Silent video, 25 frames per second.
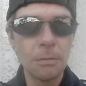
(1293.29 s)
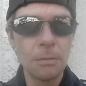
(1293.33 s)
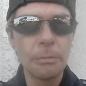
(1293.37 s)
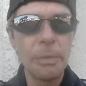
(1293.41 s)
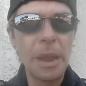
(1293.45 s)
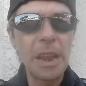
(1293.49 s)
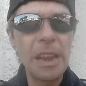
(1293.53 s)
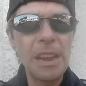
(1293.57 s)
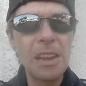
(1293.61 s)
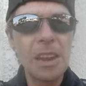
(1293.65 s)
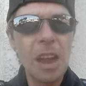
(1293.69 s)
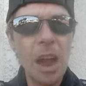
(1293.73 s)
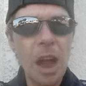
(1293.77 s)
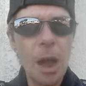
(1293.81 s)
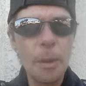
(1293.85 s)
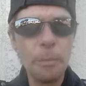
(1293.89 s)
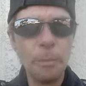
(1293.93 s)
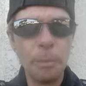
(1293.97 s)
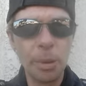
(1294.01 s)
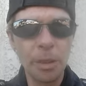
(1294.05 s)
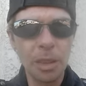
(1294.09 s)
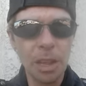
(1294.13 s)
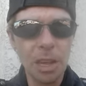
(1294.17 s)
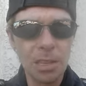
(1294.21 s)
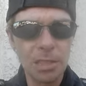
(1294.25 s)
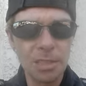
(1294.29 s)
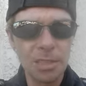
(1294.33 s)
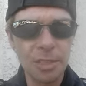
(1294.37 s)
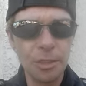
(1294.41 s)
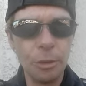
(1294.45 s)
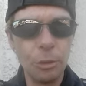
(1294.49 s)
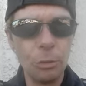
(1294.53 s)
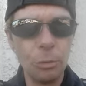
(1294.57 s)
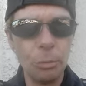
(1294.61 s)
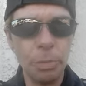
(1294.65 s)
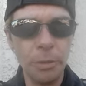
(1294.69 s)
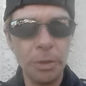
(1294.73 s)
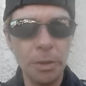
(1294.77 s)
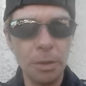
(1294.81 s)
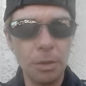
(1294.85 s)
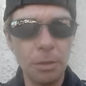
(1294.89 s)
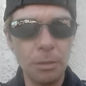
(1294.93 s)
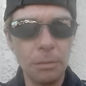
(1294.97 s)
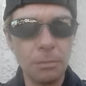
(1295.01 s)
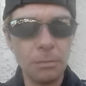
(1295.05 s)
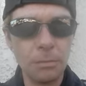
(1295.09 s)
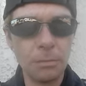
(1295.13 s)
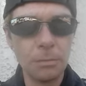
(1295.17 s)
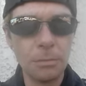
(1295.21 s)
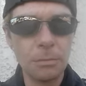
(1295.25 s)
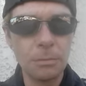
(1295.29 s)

May God bless you, Bill.